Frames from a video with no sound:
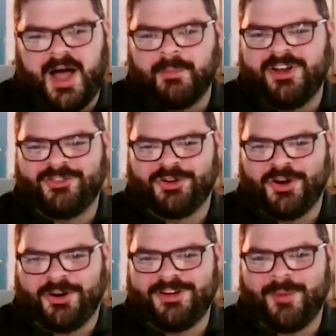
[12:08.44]
I'm an
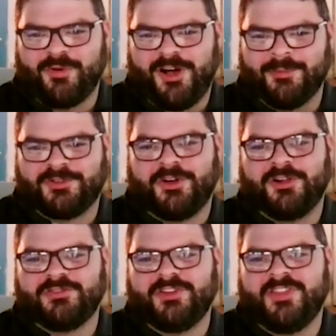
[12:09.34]
engineer. I problem
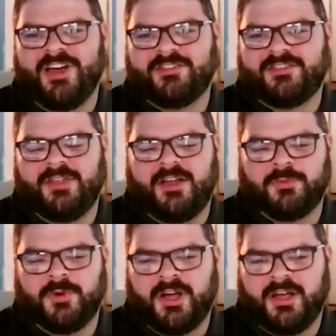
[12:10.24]
solve, and
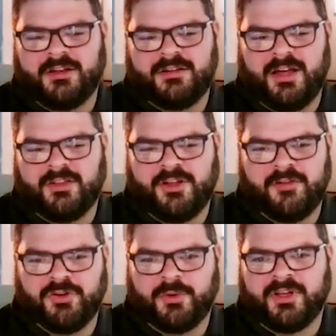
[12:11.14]
that's what I
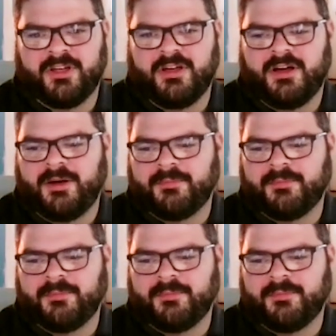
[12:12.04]
love doing.